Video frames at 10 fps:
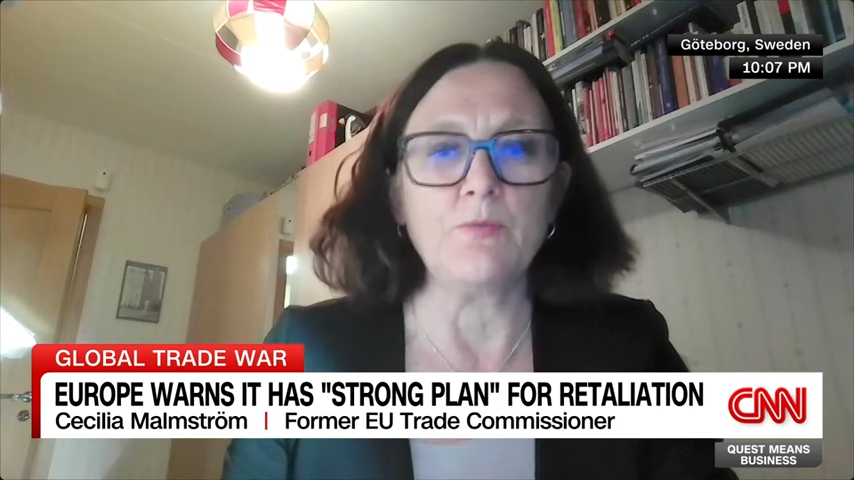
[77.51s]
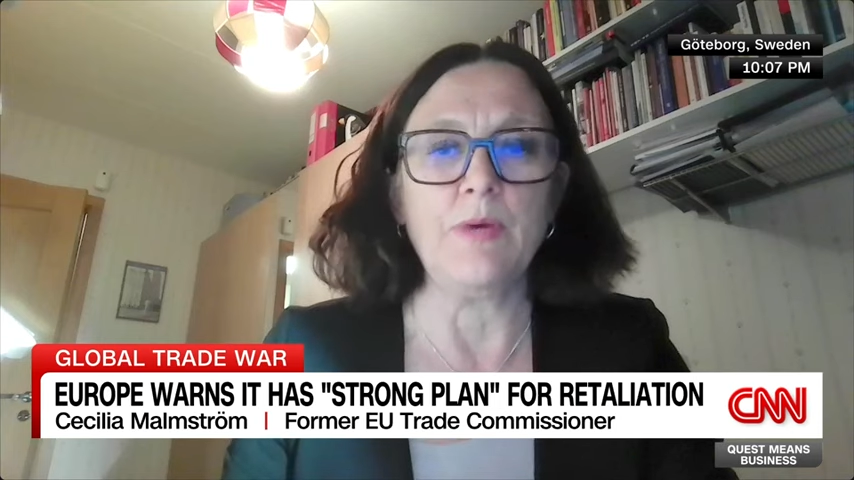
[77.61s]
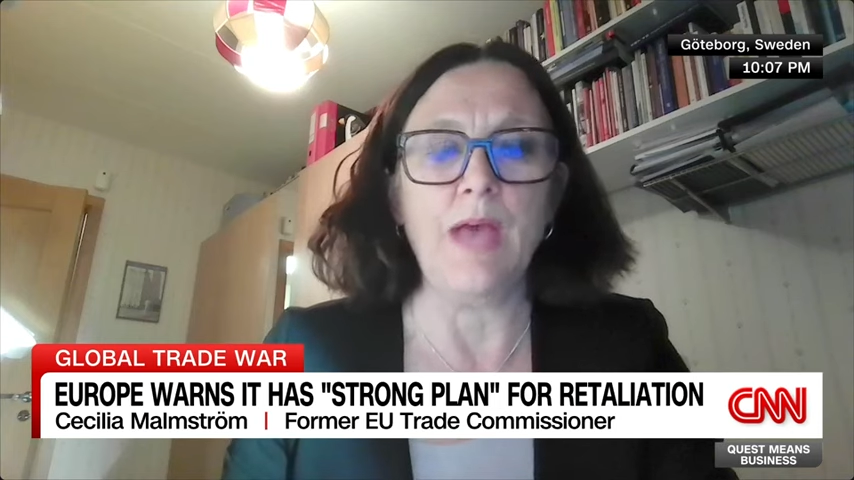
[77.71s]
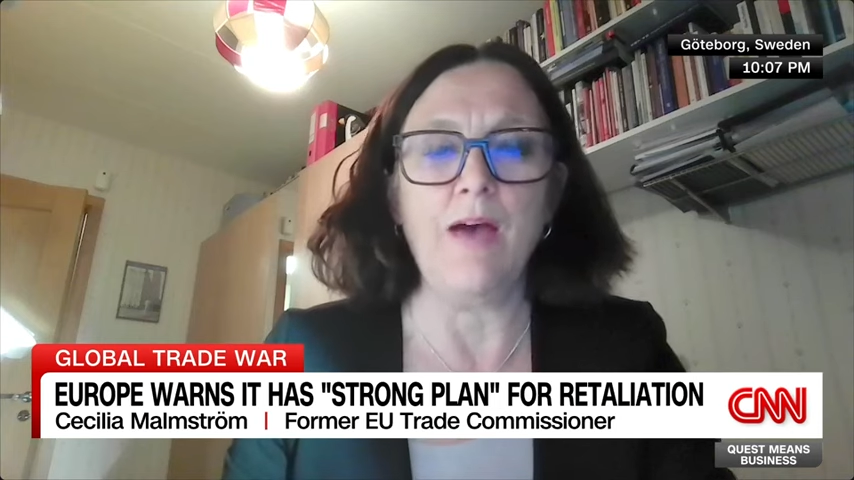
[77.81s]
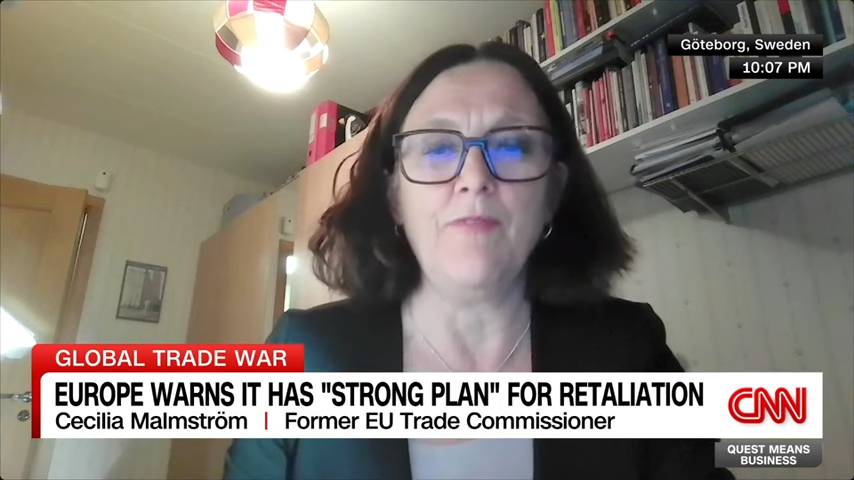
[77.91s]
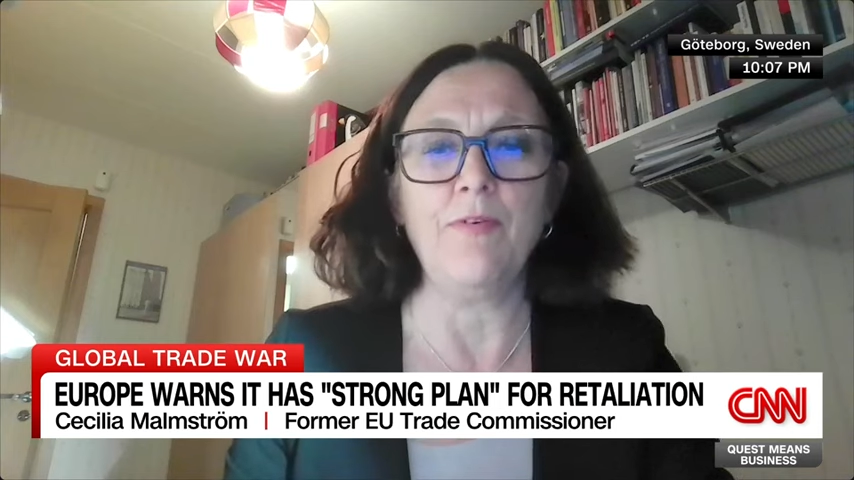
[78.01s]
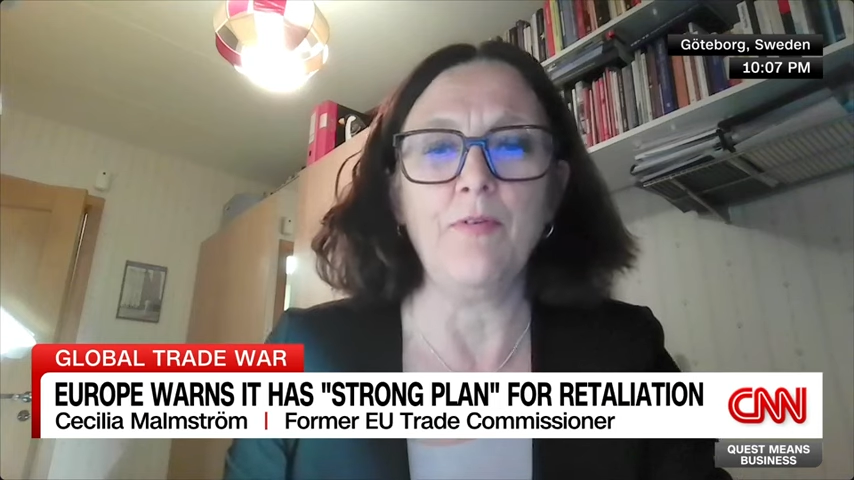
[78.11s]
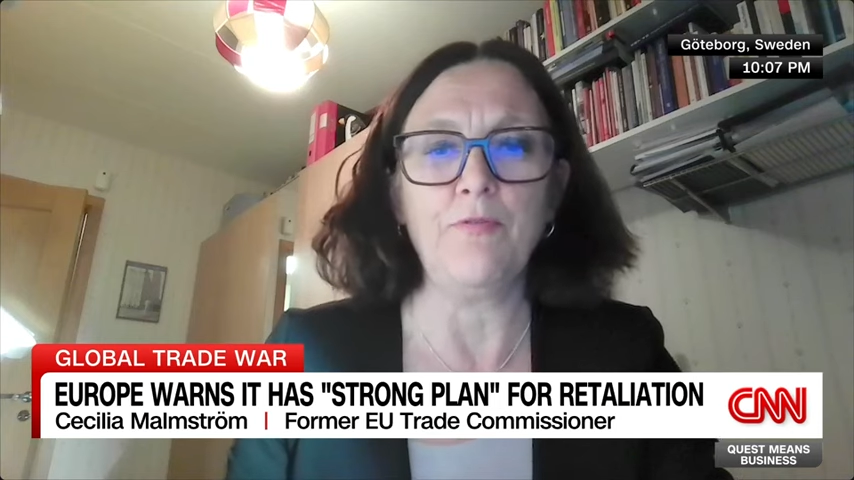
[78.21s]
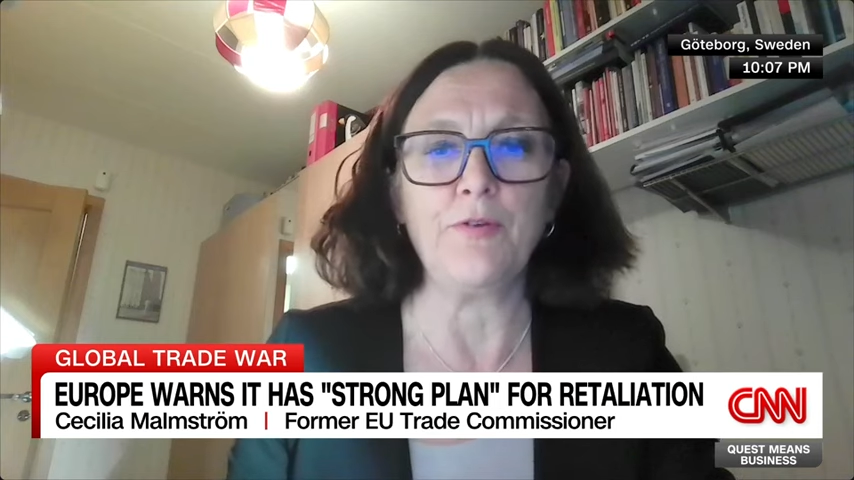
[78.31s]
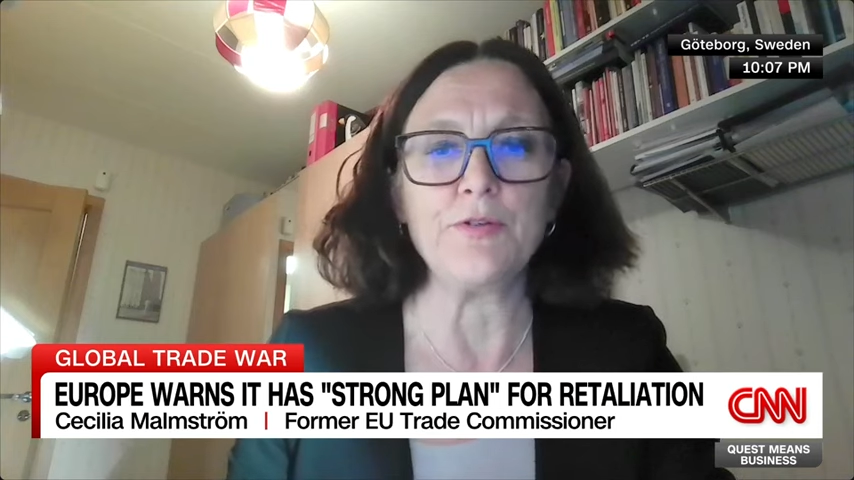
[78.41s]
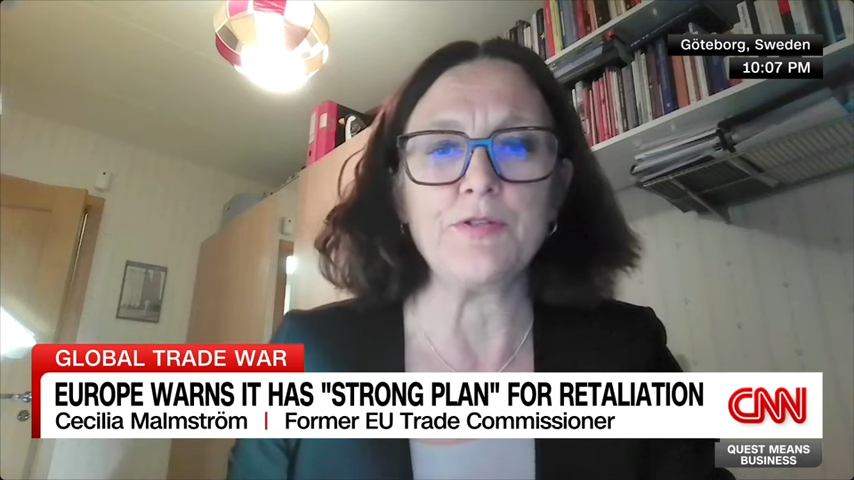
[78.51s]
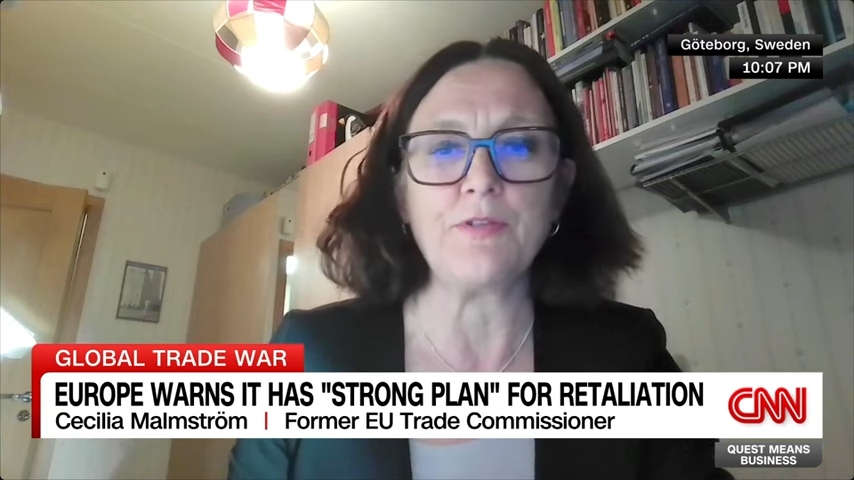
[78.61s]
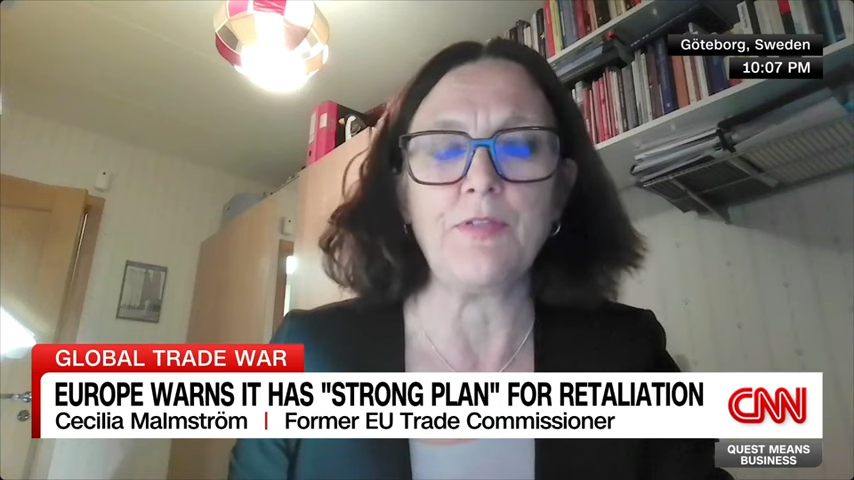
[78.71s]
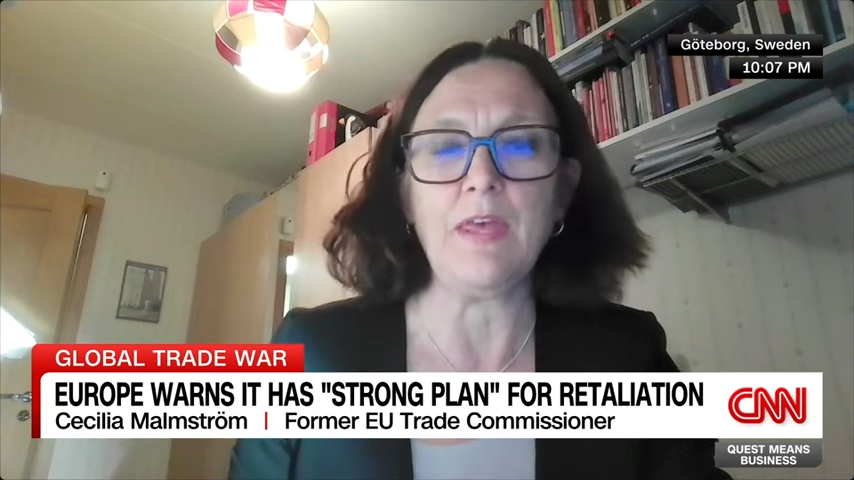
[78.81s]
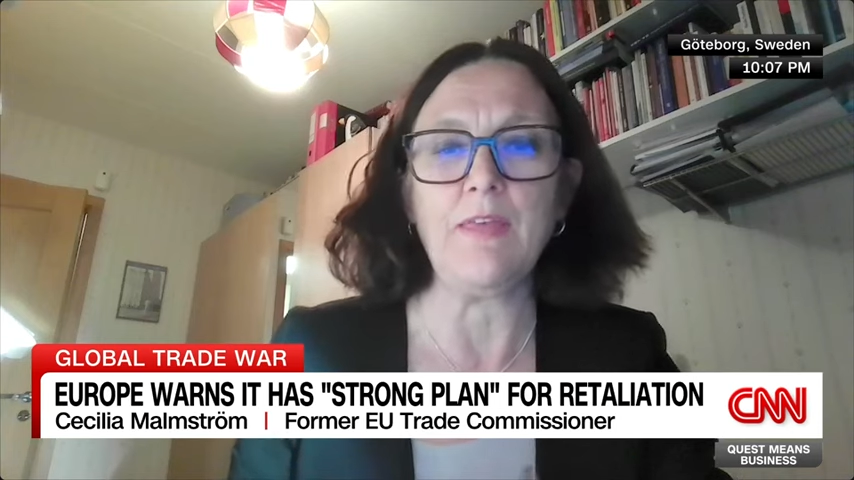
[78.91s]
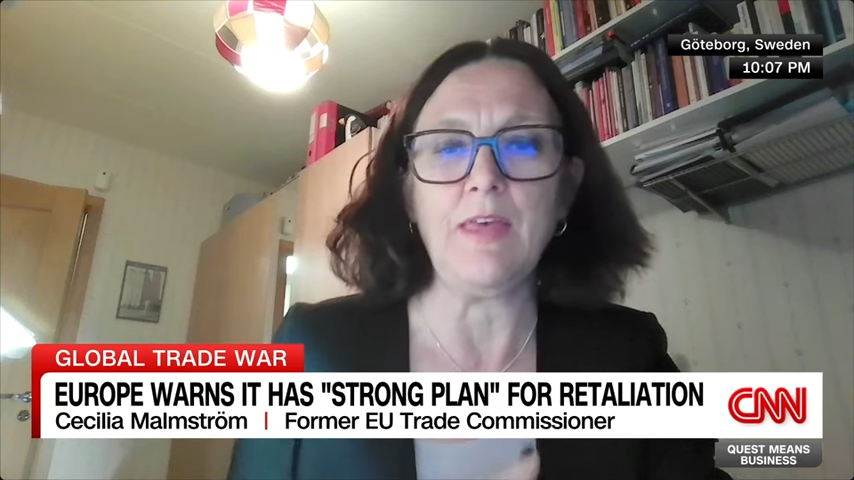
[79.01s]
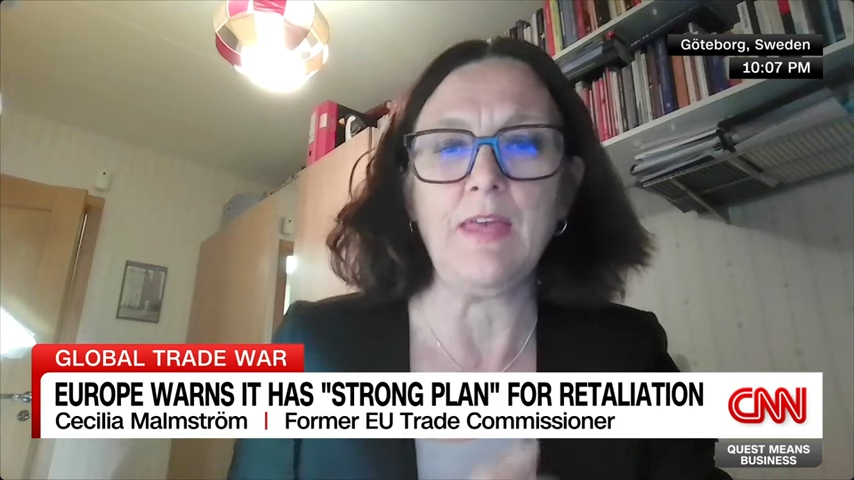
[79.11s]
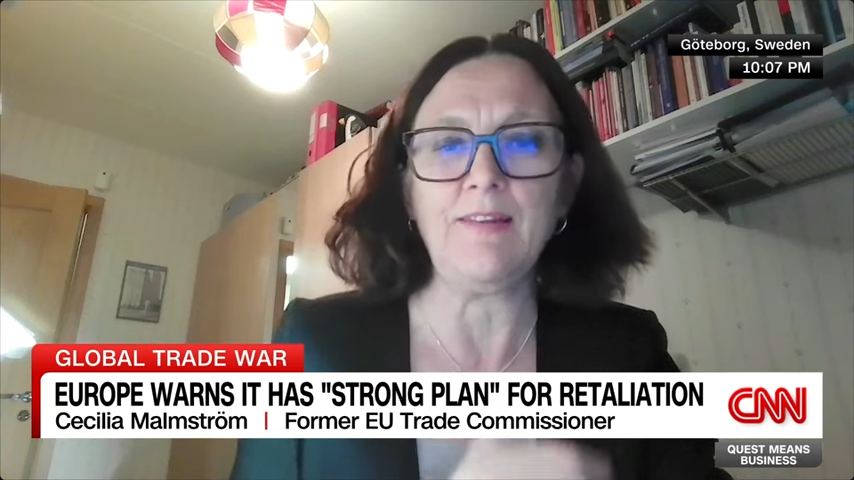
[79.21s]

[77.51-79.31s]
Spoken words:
We have first the